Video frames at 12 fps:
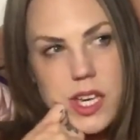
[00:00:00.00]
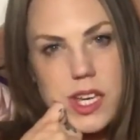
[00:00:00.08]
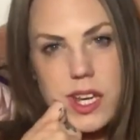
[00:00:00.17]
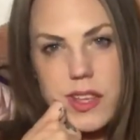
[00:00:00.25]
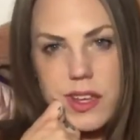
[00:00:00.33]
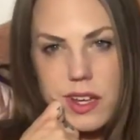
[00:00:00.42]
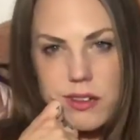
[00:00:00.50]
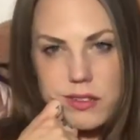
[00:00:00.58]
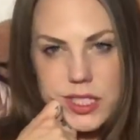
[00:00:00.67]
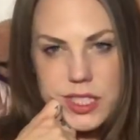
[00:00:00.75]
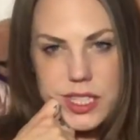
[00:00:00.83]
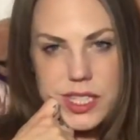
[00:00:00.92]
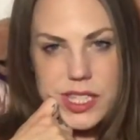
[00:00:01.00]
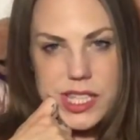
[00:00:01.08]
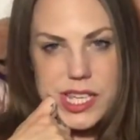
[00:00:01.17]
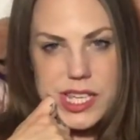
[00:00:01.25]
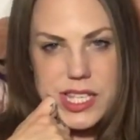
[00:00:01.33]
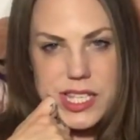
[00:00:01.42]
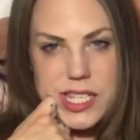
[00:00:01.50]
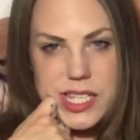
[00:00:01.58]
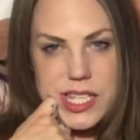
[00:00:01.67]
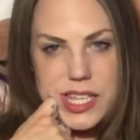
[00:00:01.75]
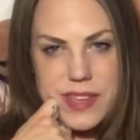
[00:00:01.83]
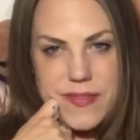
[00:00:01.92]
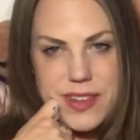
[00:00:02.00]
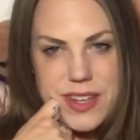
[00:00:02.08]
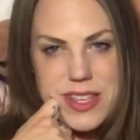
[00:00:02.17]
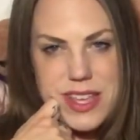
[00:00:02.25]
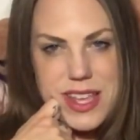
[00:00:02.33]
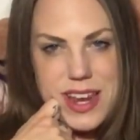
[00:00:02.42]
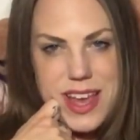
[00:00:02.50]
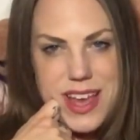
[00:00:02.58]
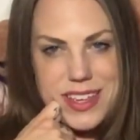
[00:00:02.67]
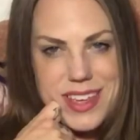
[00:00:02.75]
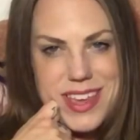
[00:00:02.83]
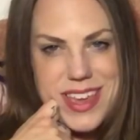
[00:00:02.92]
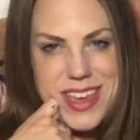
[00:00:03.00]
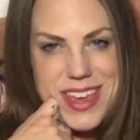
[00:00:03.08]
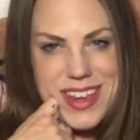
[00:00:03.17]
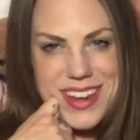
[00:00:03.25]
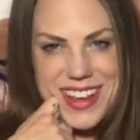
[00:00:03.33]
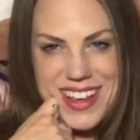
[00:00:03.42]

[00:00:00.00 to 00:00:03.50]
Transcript: And I thought, well, that is definitely not good.